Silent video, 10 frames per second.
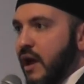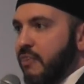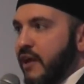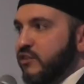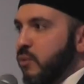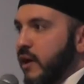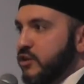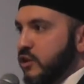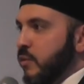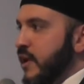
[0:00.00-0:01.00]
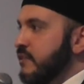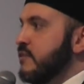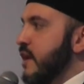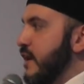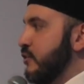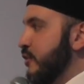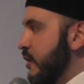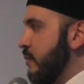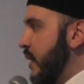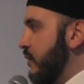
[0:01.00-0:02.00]
and that's why, inshallah, we're here today to
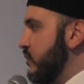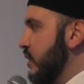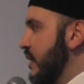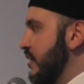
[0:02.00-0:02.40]
learn about,